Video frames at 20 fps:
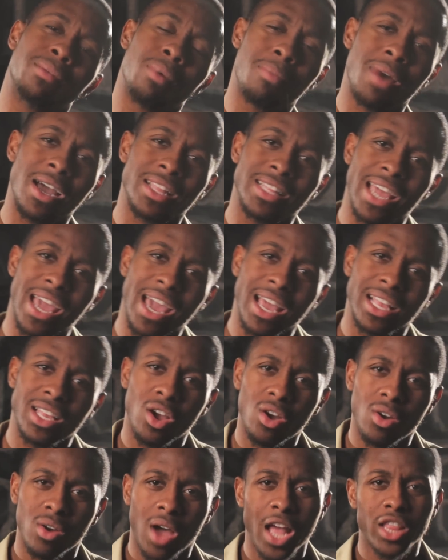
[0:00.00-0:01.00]
sorry. I'm
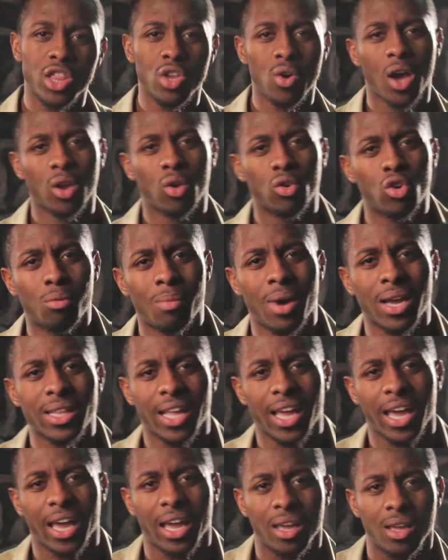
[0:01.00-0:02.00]
sorry. you gonna cry. I don't know
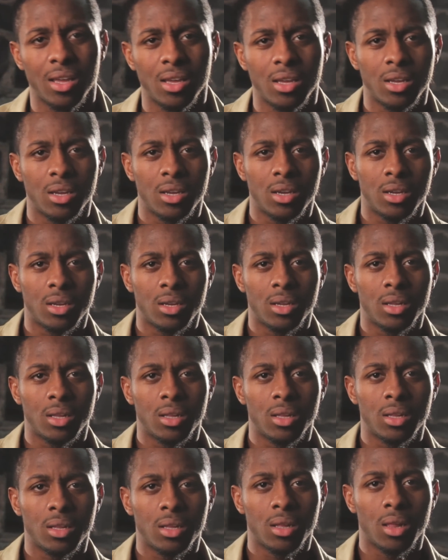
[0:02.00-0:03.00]
my dad. All right, all right,
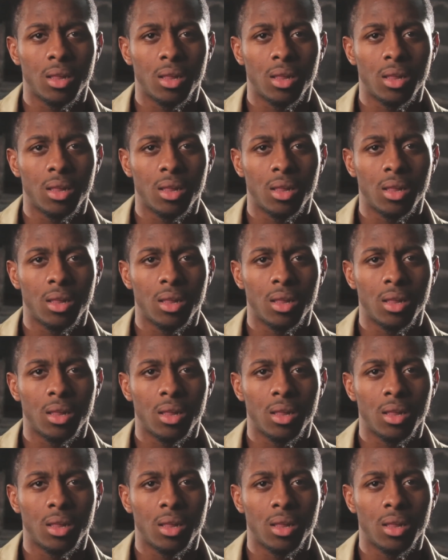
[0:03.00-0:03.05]
all right, all